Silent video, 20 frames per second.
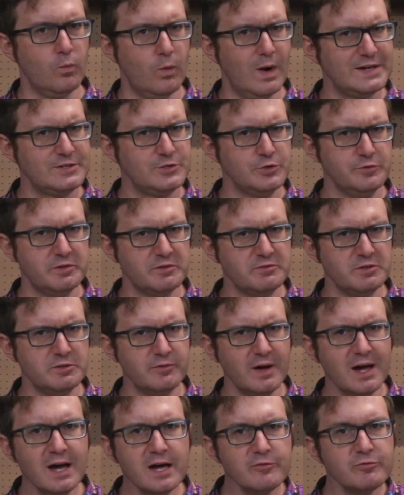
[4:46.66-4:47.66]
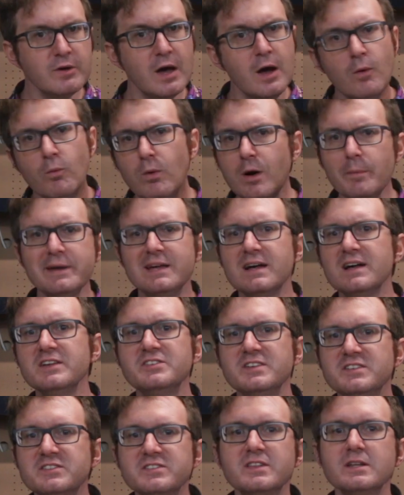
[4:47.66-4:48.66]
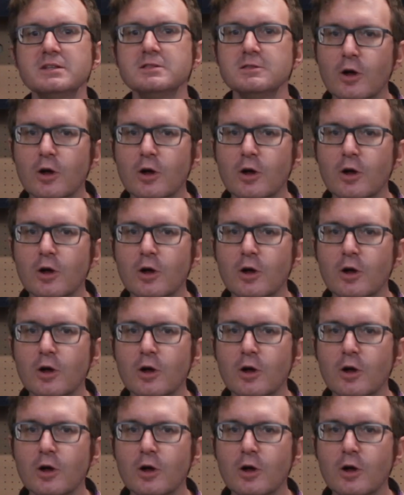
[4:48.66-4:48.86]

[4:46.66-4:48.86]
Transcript: Why two hundred fifty-five? Well, because it's the